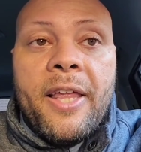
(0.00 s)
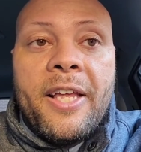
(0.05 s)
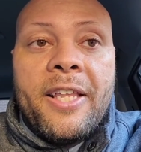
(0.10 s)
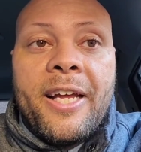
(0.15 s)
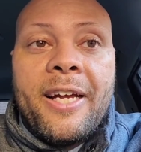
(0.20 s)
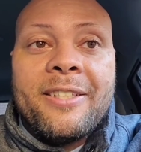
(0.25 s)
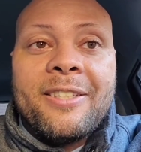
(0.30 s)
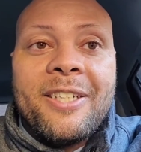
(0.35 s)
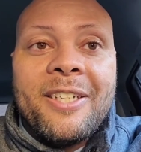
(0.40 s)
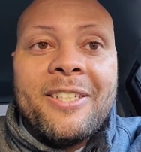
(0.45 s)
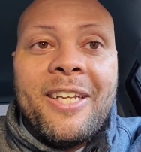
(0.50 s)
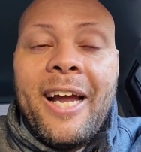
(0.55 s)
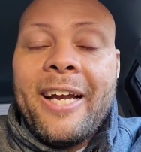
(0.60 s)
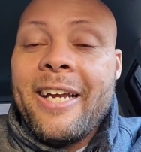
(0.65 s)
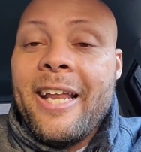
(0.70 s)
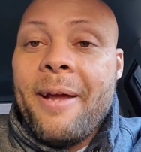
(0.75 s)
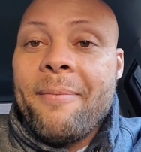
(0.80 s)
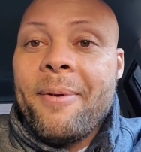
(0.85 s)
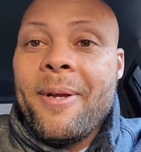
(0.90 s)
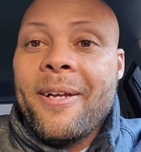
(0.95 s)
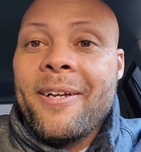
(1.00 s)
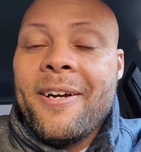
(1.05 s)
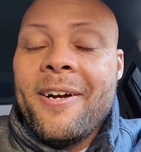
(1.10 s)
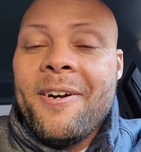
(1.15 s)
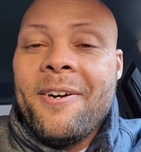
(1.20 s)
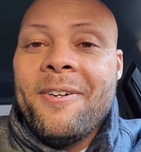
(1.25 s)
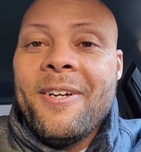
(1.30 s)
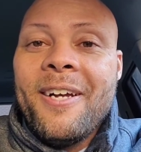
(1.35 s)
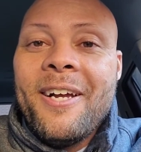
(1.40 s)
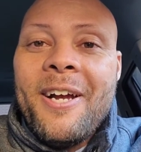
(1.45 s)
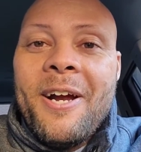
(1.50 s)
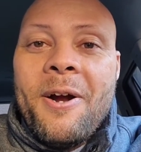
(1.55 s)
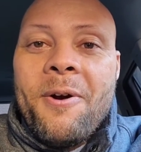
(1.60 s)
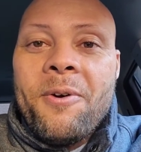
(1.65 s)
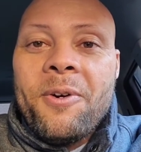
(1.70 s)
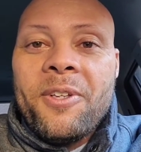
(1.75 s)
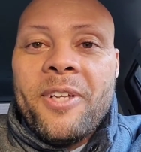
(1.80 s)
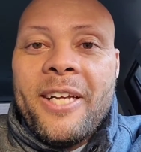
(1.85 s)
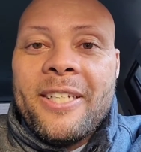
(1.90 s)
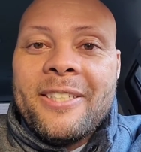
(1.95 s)
I think that's a dynamic uh,
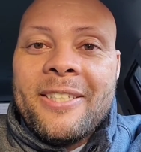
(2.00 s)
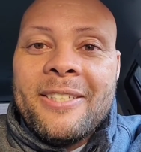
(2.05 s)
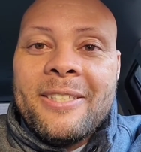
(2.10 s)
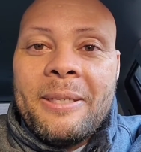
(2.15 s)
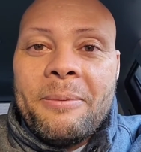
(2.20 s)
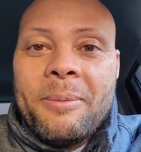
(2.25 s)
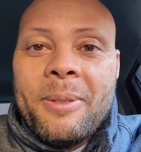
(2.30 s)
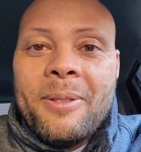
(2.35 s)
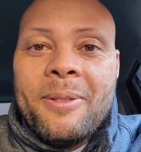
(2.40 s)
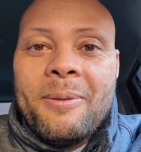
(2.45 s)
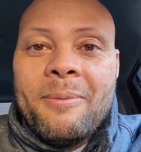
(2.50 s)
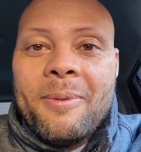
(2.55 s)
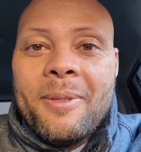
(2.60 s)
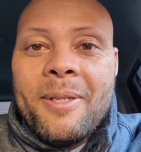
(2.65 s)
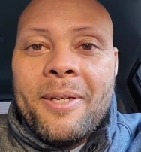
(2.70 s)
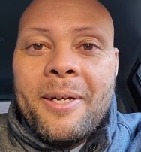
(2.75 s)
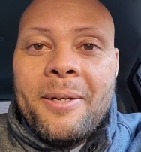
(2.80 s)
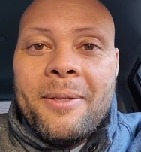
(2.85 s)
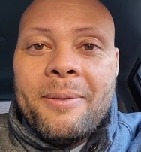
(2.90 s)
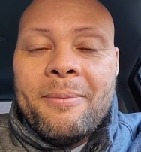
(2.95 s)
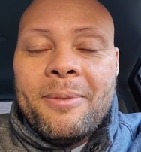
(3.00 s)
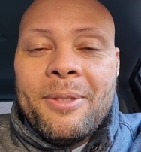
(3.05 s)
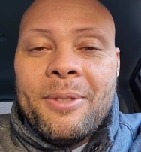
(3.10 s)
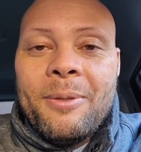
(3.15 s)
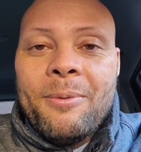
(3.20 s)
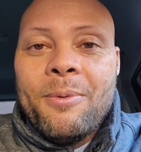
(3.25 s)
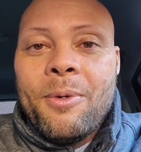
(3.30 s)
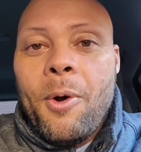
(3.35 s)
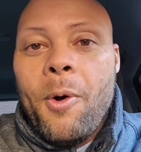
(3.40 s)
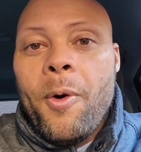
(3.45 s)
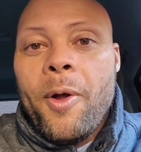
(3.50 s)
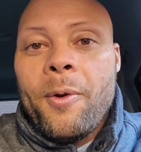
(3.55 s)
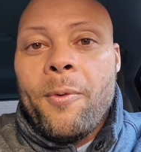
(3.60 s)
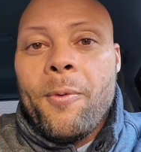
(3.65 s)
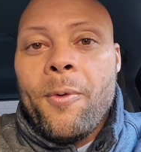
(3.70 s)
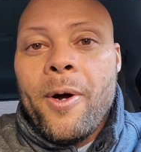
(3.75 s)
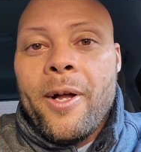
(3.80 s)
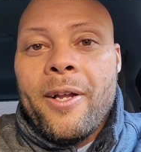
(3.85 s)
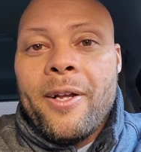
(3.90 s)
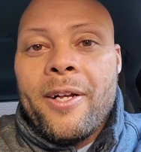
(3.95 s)
relationship with them, uh, them two,
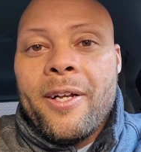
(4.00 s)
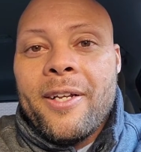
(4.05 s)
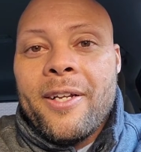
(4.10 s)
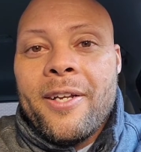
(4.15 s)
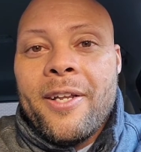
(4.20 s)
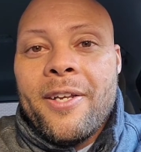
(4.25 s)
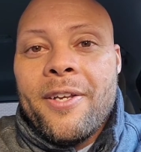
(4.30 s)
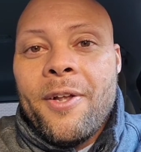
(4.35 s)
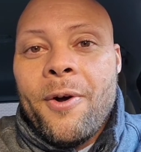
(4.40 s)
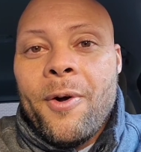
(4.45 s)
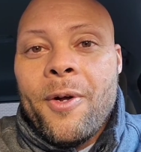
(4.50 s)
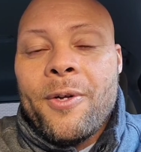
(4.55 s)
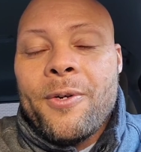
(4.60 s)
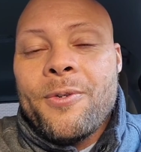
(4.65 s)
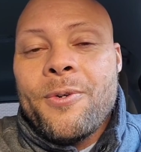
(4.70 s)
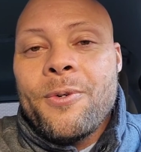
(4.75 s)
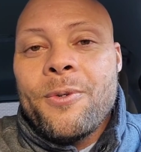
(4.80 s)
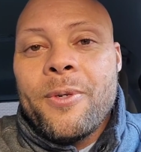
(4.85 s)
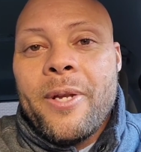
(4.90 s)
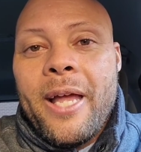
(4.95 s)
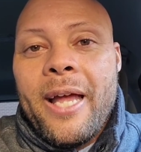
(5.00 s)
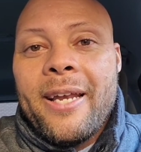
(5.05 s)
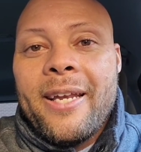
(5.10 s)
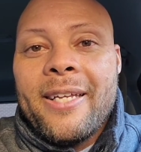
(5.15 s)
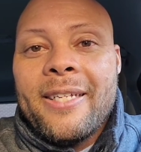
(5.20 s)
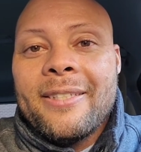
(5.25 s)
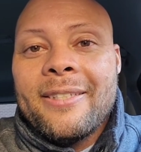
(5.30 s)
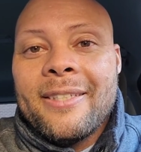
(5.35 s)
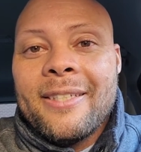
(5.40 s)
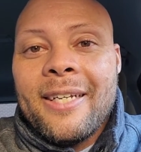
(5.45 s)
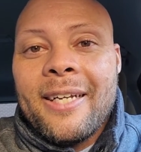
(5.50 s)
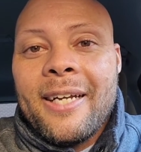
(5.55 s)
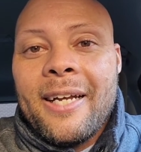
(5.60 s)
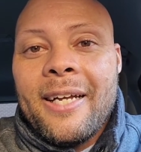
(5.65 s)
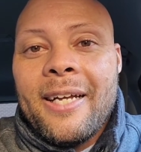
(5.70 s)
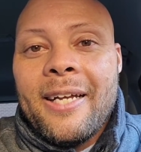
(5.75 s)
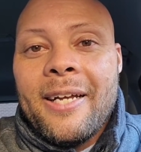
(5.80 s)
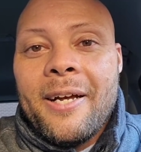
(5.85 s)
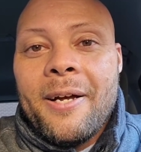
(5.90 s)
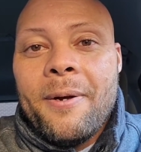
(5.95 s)
knowing what, knowing who Ned is, and
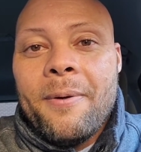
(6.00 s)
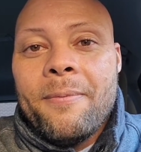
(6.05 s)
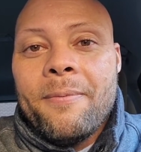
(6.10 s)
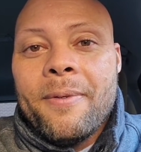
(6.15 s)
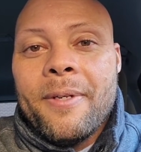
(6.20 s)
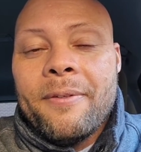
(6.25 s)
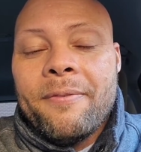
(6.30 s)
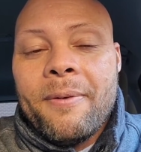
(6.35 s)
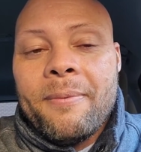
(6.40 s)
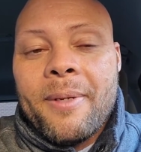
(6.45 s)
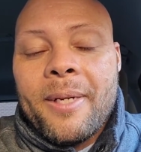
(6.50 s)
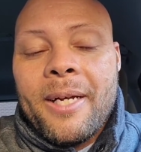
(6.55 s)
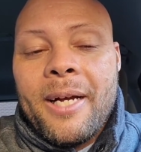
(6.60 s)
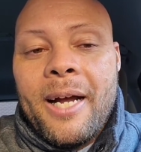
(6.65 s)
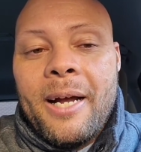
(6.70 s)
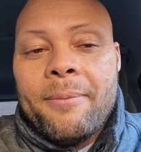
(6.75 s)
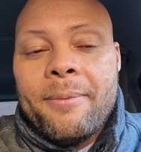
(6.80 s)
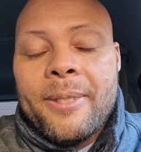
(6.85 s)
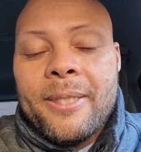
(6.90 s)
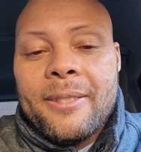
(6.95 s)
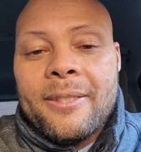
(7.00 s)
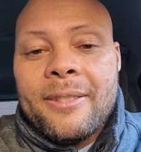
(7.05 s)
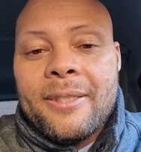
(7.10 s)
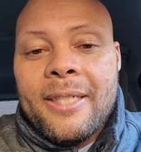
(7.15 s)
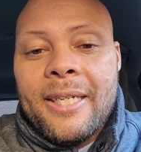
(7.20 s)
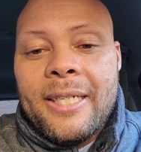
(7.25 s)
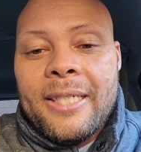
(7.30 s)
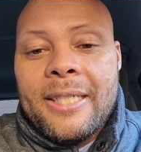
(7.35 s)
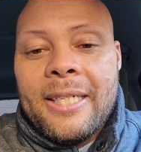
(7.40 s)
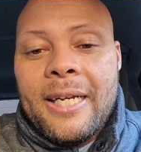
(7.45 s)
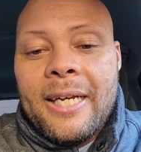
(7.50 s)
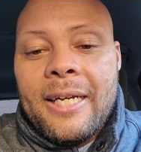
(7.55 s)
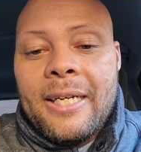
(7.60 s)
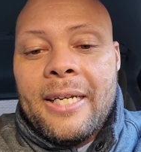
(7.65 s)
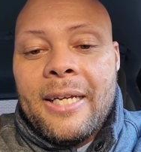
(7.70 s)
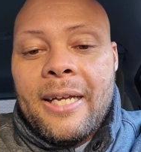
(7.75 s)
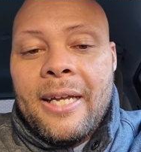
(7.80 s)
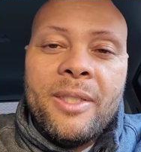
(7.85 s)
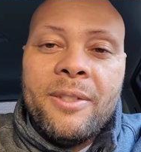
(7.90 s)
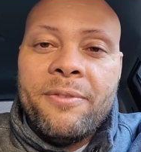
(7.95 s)
um, from the comics, and
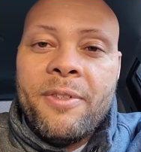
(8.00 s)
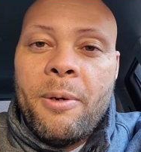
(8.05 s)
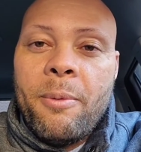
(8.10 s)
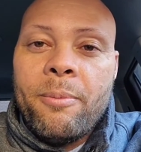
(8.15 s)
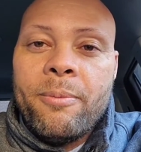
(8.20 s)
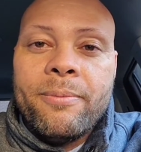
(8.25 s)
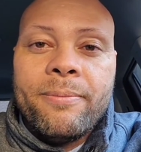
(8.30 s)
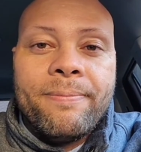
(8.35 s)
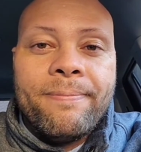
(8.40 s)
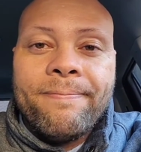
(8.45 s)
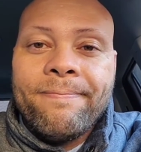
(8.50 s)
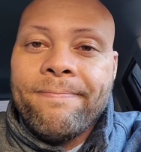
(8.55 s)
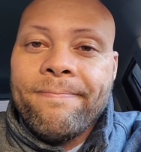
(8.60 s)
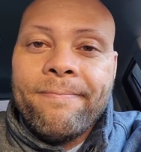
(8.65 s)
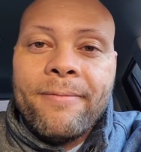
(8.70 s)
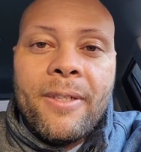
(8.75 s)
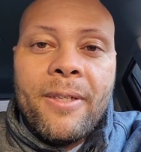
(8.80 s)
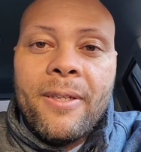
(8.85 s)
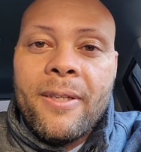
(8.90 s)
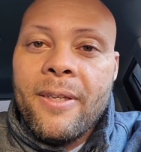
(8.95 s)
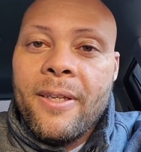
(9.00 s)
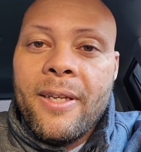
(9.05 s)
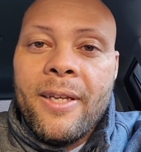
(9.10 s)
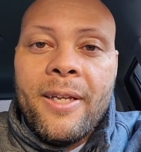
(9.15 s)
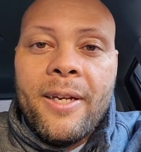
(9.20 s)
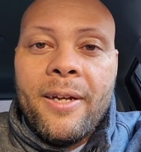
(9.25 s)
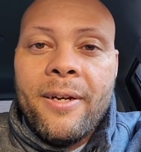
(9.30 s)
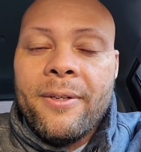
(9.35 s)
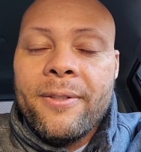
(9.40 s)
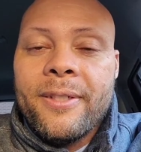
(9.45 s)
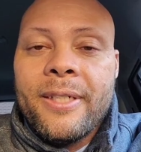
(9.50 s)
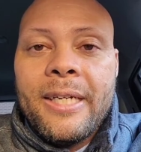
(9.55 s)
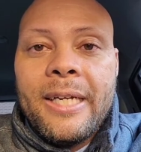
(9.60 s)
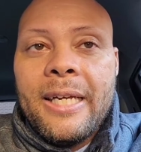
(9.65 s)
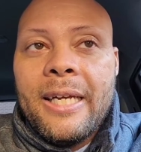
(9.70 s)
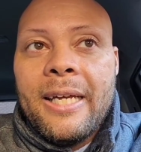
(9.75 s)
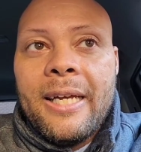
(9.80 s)
uh, this film, you know,